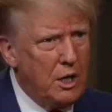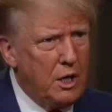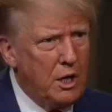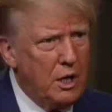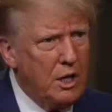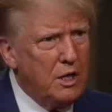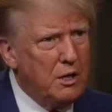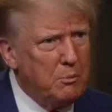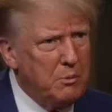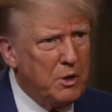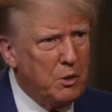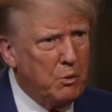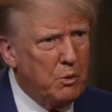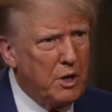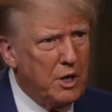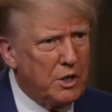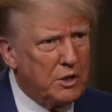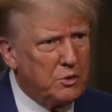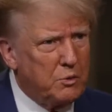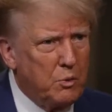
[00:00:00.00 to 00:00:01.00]
in the
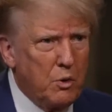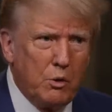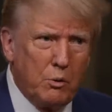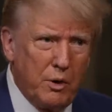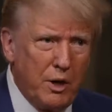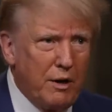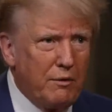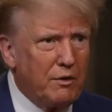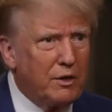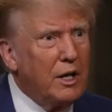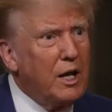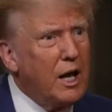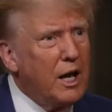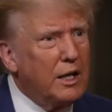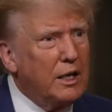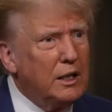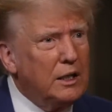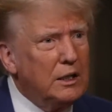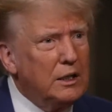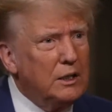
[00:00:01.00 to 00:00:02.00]
Midwest, where we have a
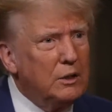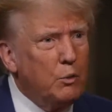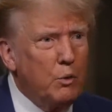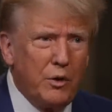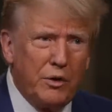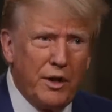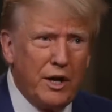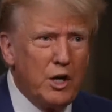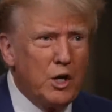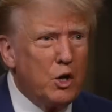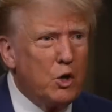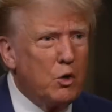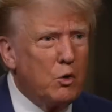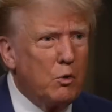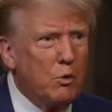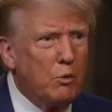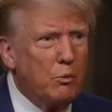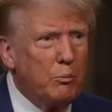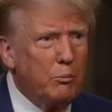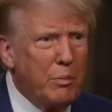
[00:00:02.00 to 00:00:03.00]
lot. Where they
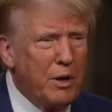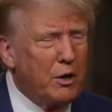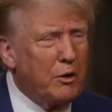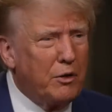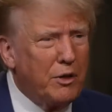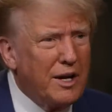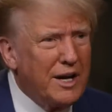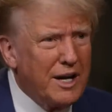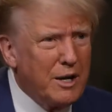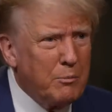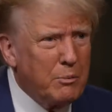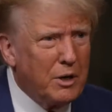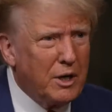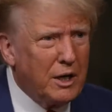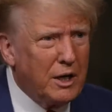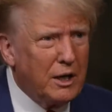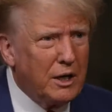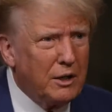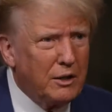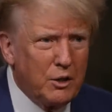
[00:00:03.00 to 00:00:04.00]
know better than
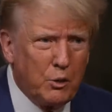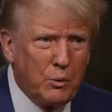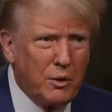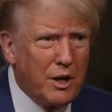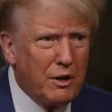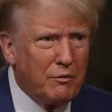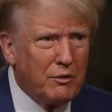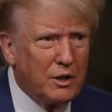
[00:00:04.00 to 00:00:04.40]
anybody that we have